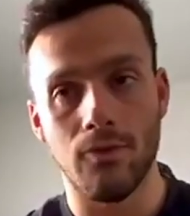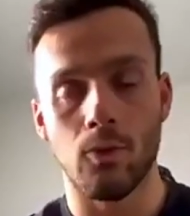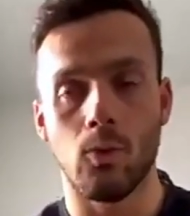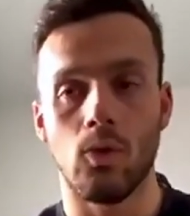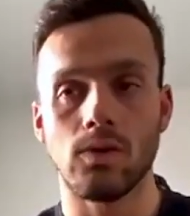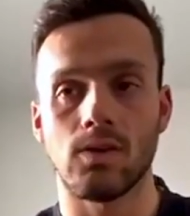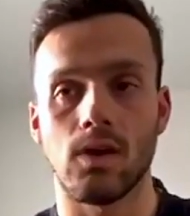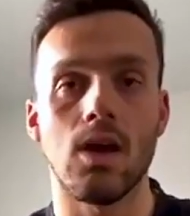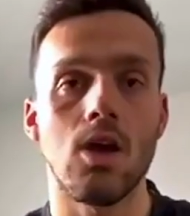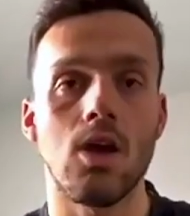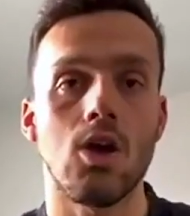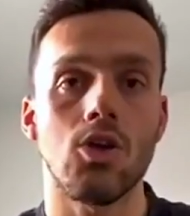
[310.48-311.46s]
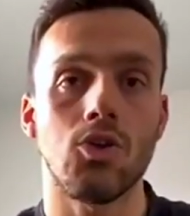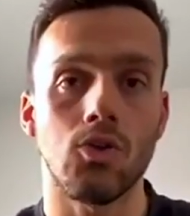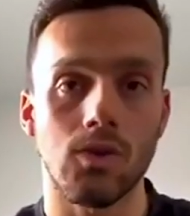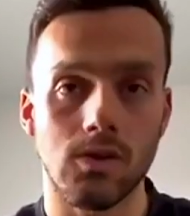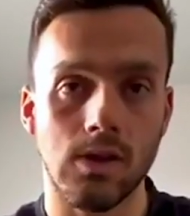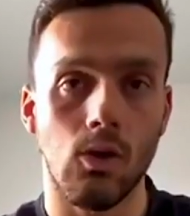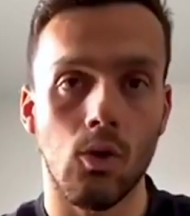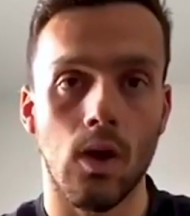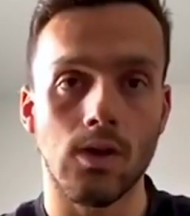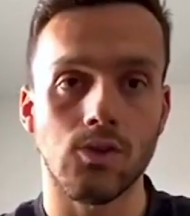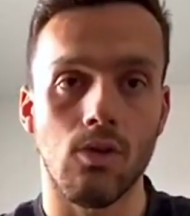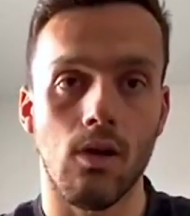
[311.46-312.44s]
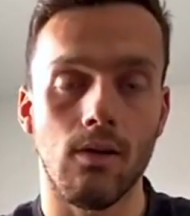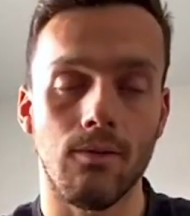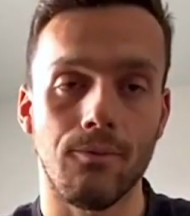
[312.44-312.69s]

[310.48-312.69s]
to the water, you're still quite strong.